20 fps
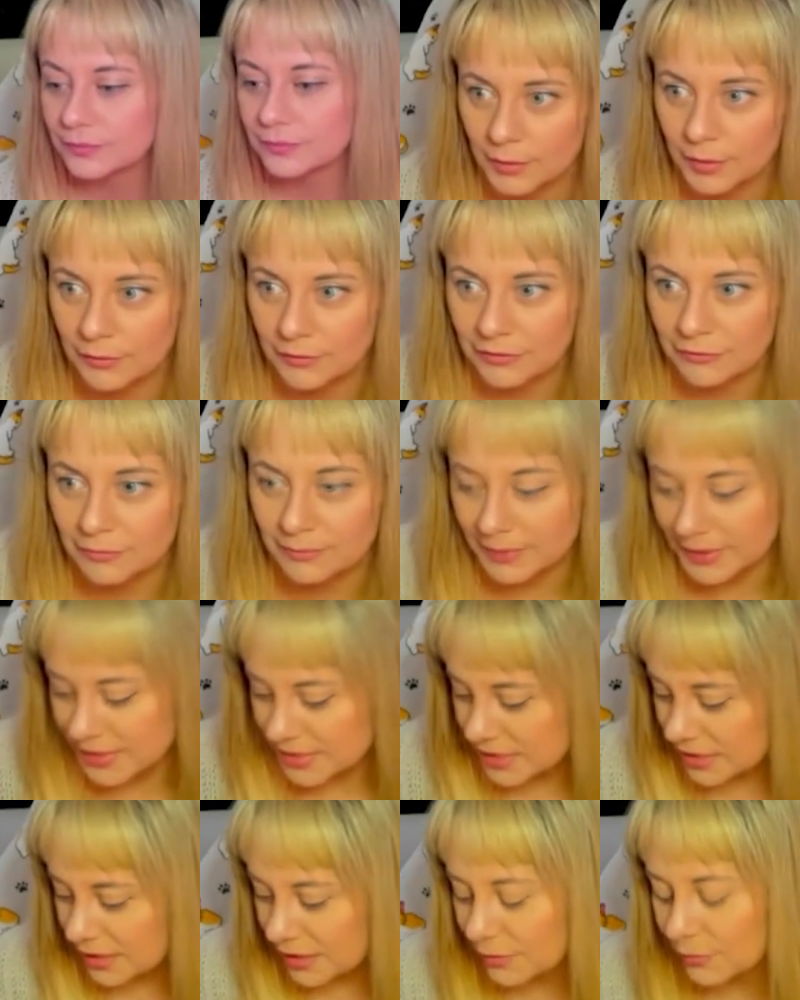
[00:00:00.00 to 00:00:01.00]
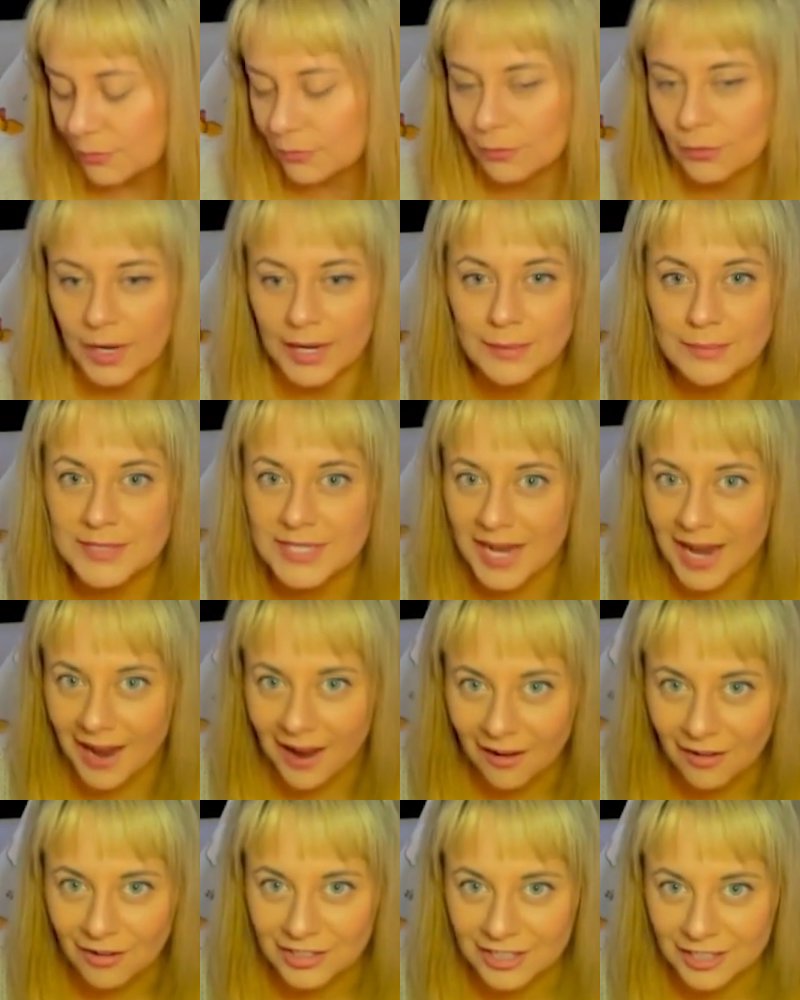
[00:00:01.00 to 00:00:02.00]
We've basically wiped
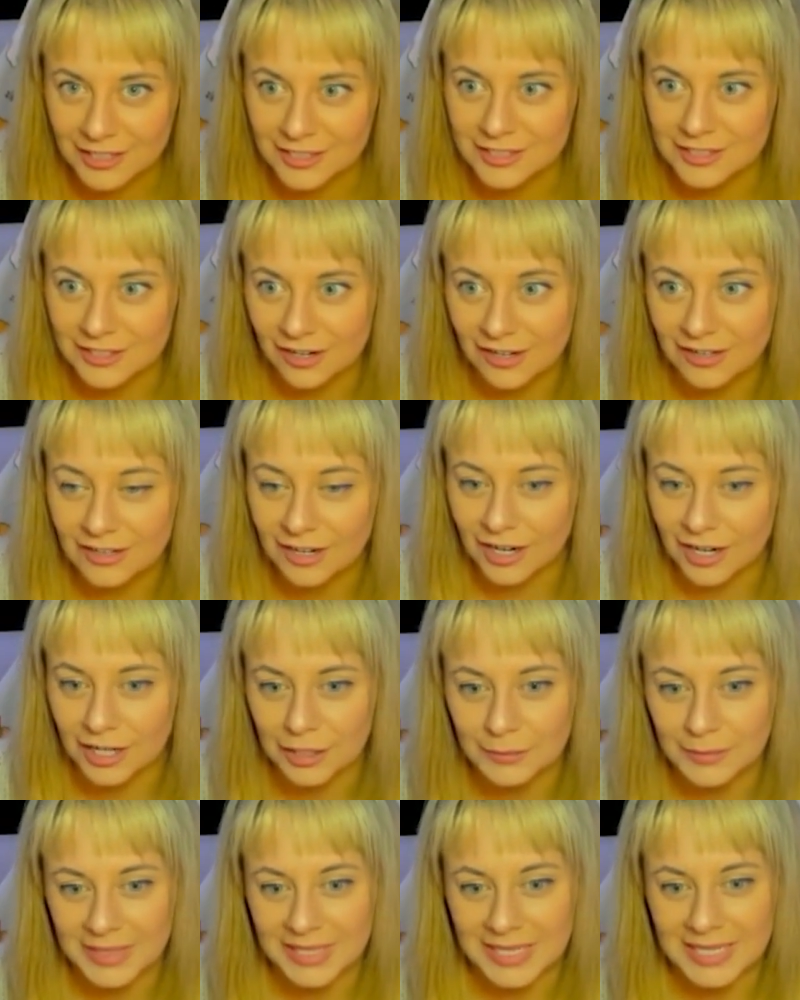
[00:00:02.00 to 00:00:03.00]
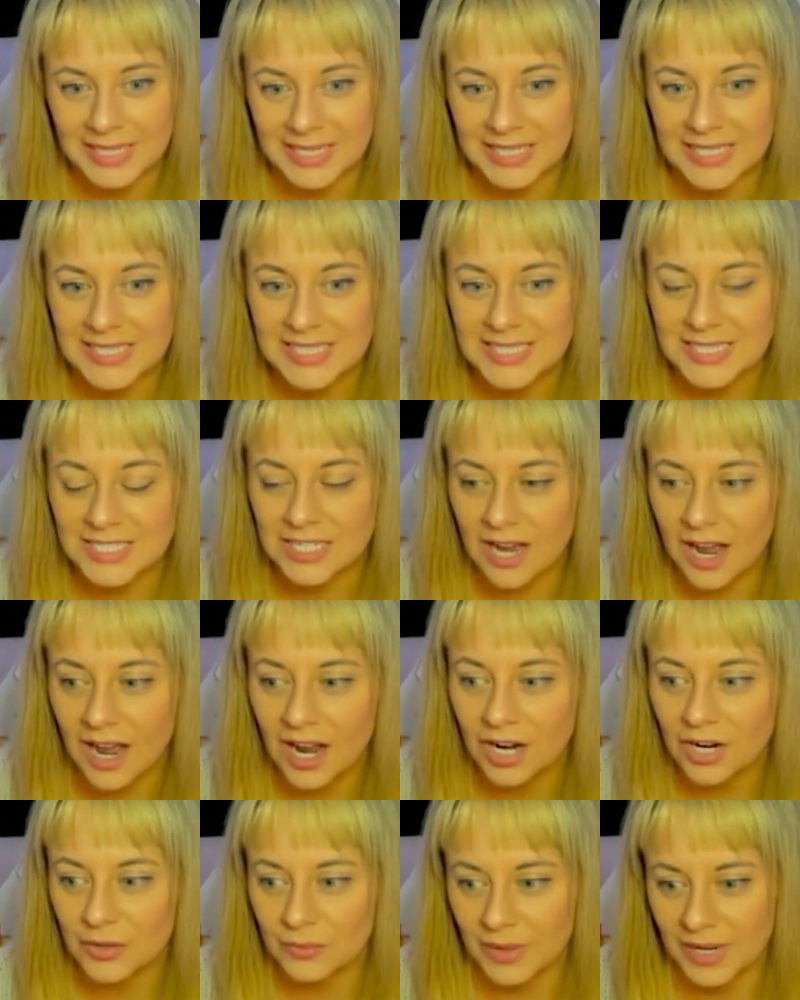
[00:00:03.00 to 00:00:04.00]
out our dog army. It's not
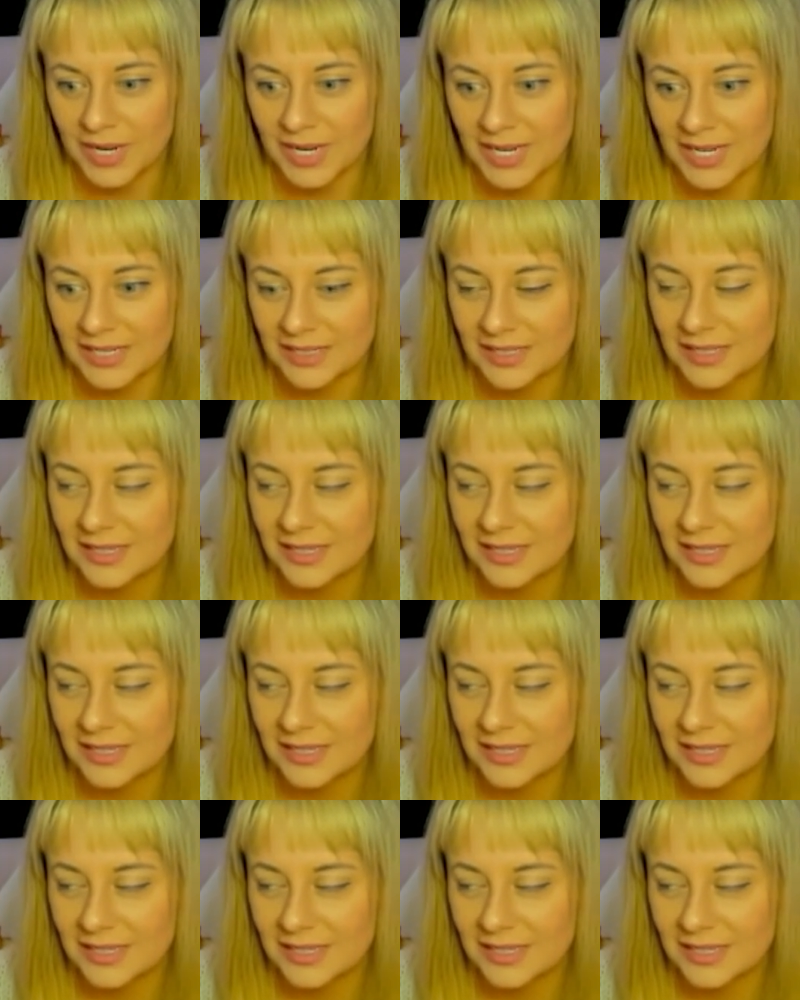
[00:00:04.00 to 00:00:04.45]
great.